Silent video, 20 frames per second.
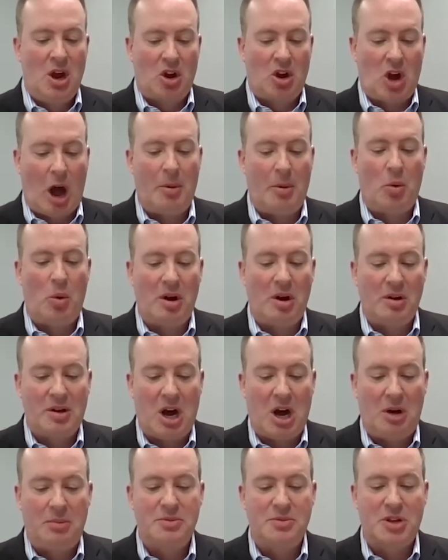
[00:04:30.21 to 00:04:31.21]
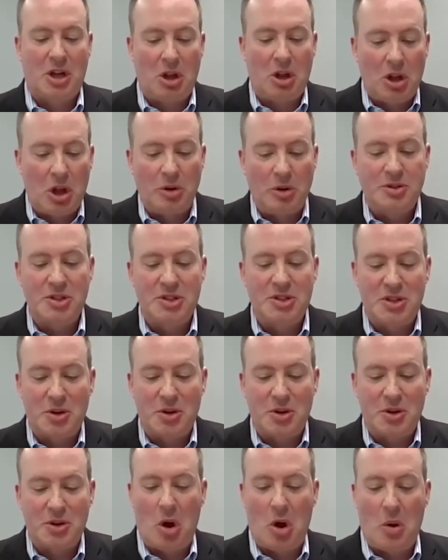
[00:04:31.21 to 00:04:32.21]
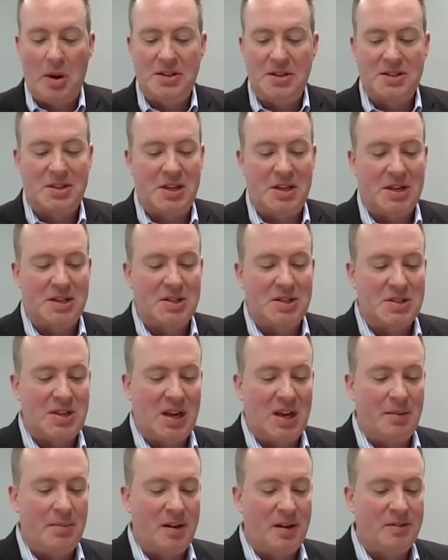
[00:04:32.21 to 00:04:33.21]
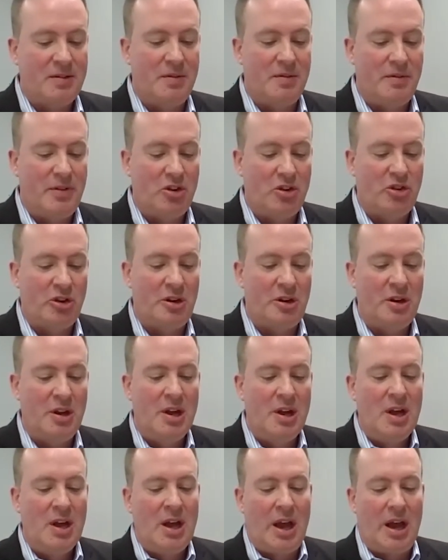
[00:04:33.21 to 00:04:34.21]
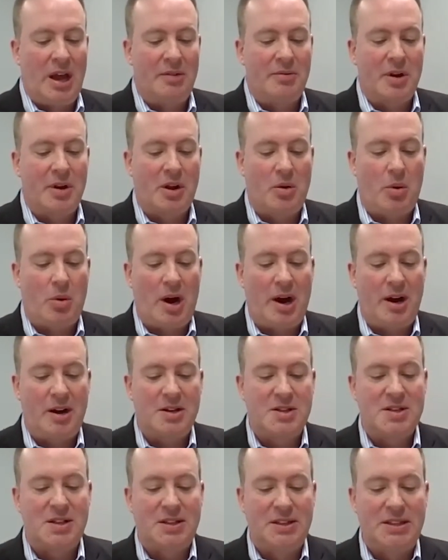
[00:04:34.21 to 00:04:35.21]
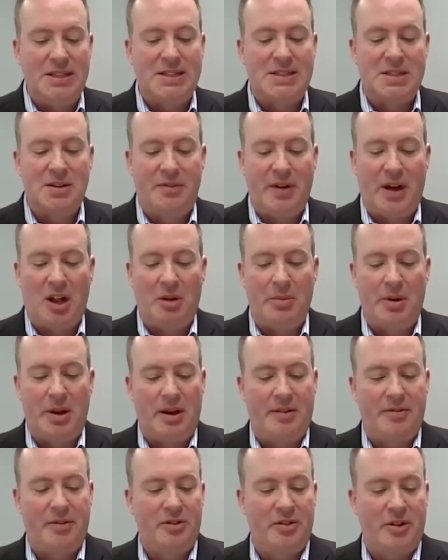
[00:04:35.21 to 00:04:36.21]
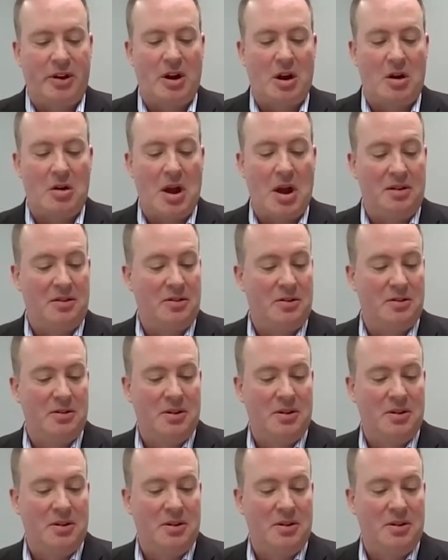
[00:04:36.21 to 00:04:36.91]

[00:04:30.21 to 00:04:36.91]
CommonWell comes closest to what ONC and CMS envisioned and requires the least development efforts on our end.